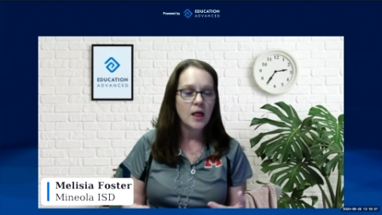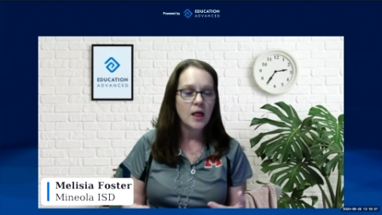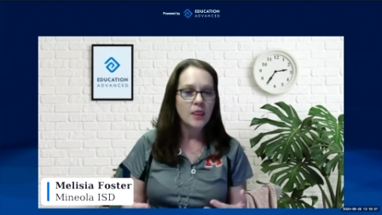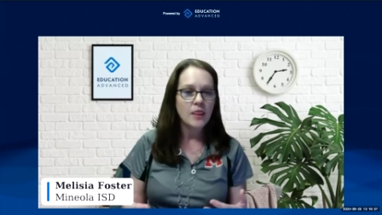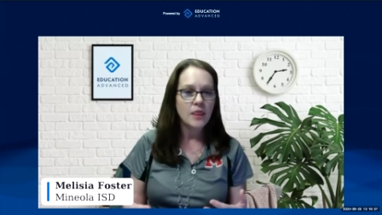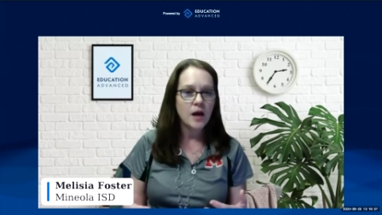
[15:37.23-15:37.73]

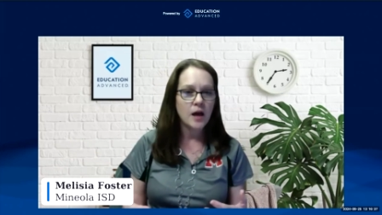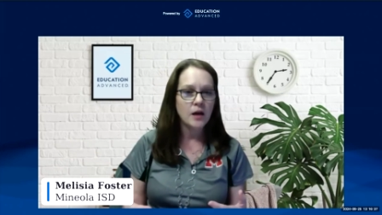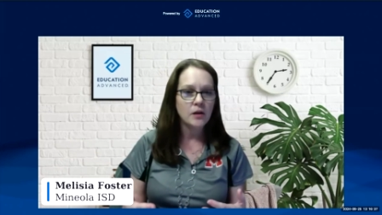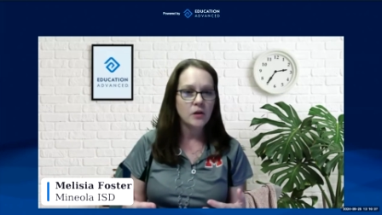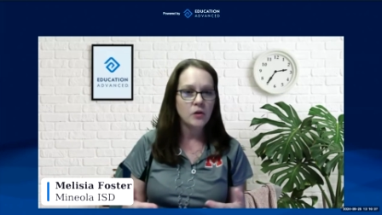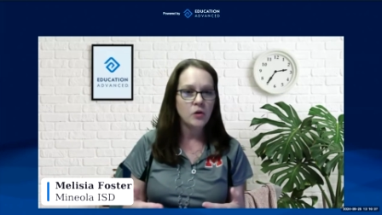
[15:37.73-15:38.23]
that
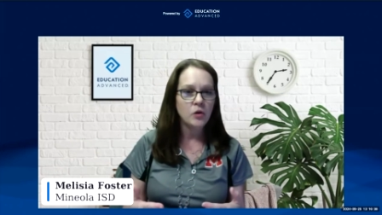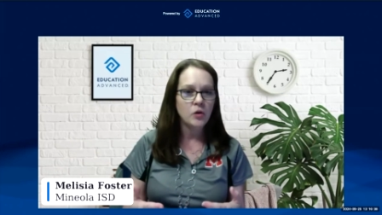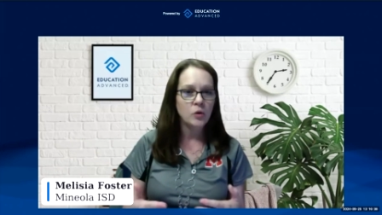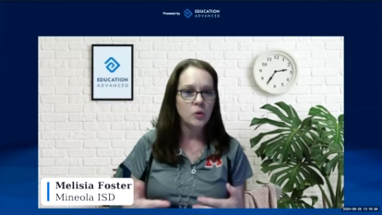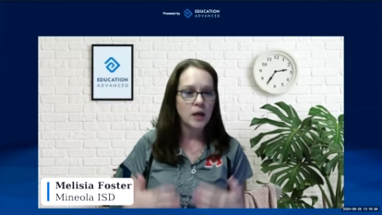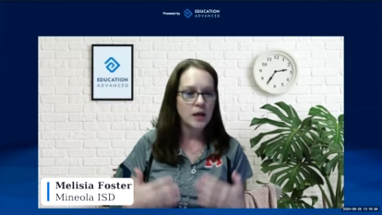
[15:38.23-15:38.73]

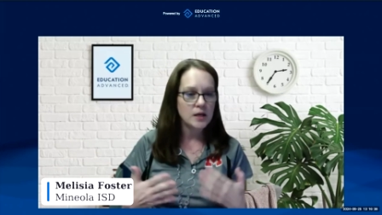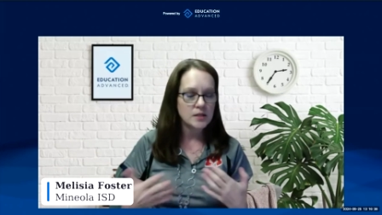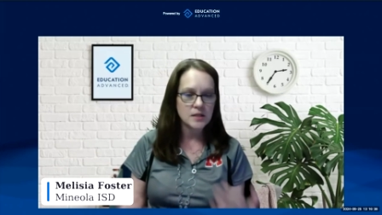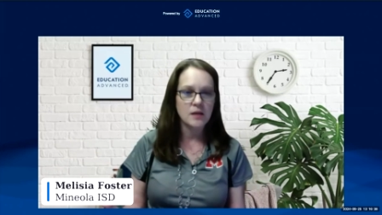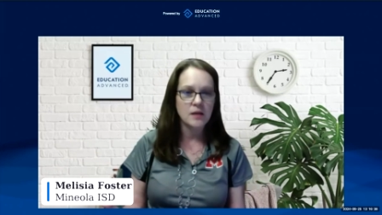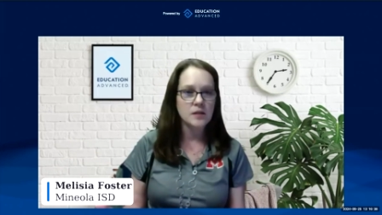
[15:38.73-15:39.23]
you can't
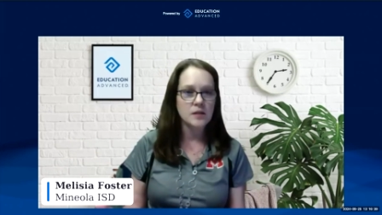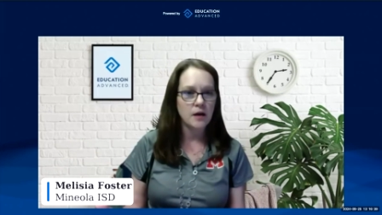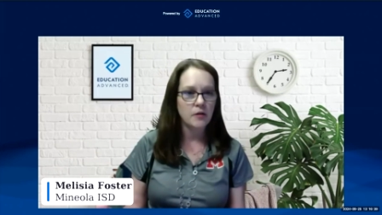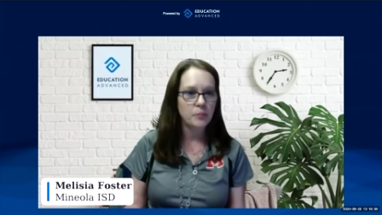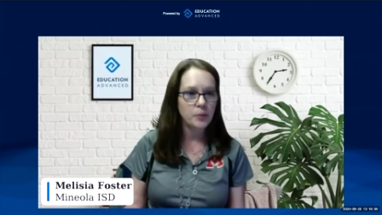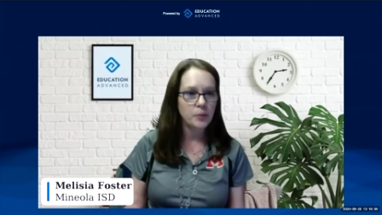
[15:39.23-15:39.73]
stand the sight
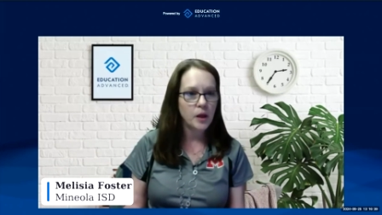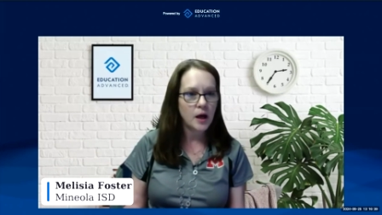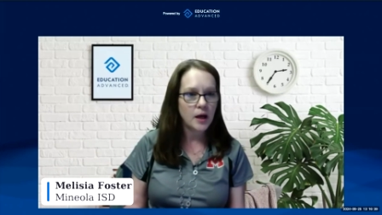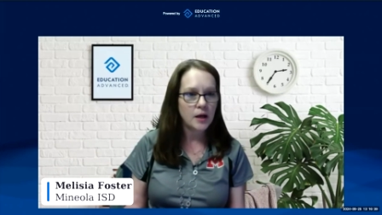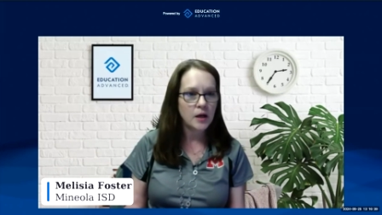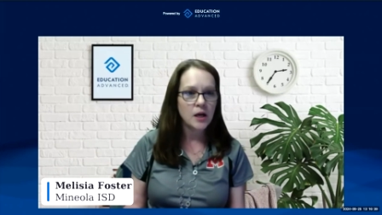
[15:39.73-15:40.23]
of
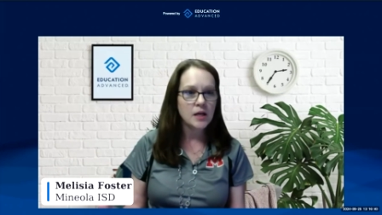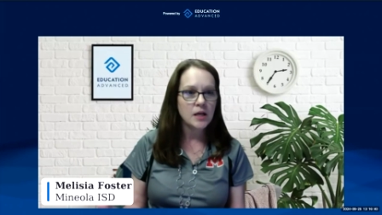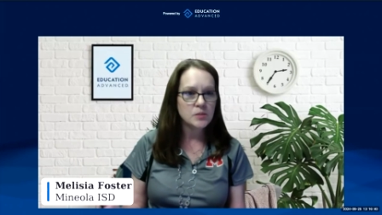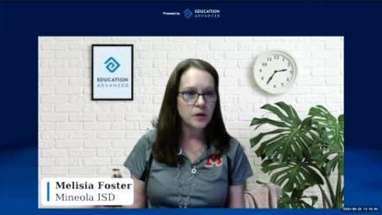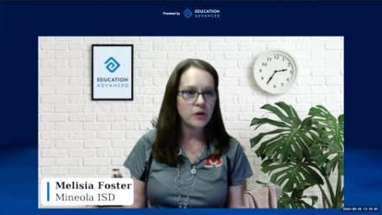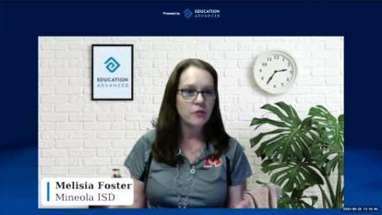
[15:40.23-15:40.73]
blood it's
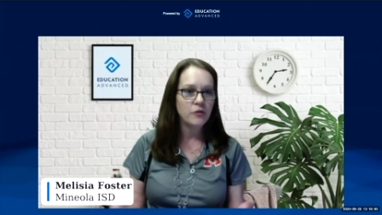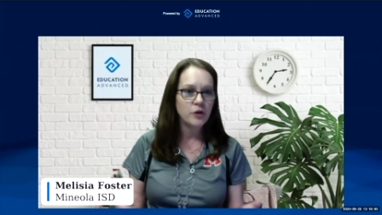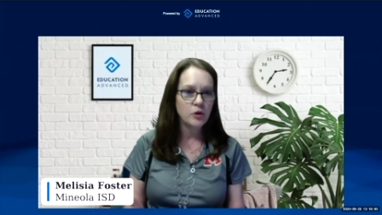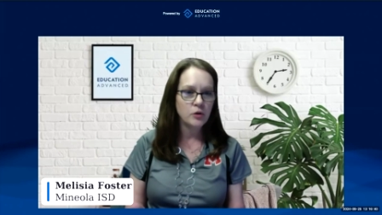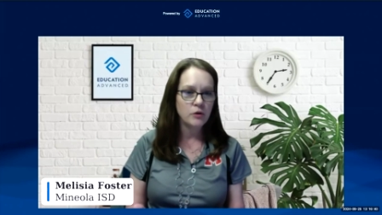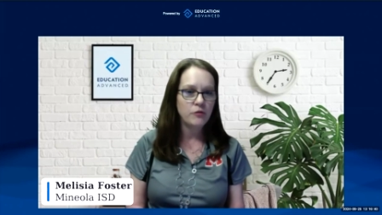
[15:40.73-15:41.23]
better for
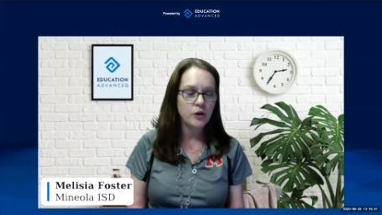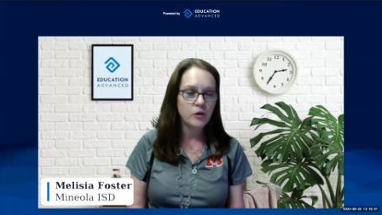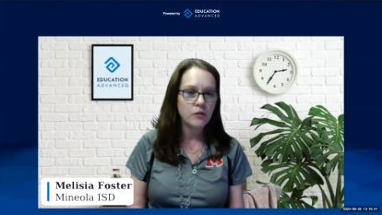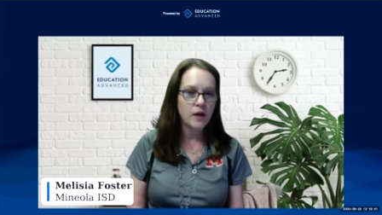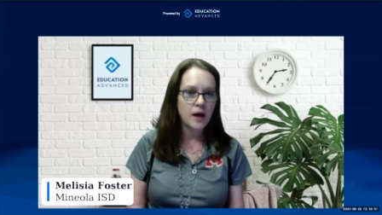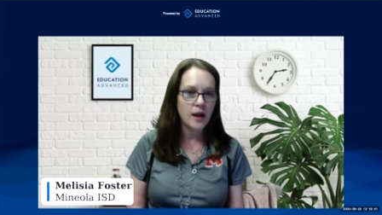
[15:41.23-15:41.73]
you to figure
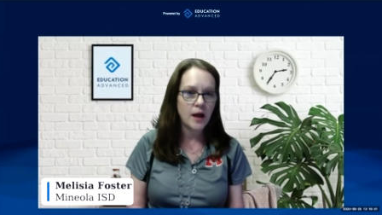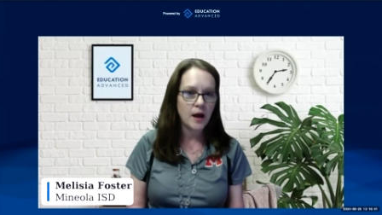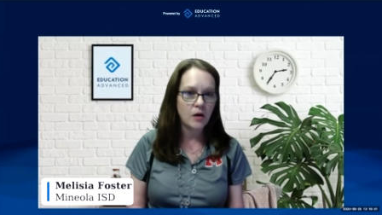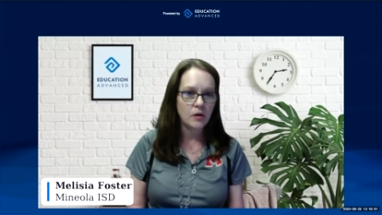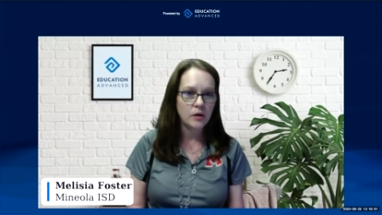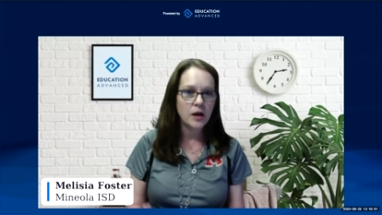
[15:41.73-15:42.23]
that out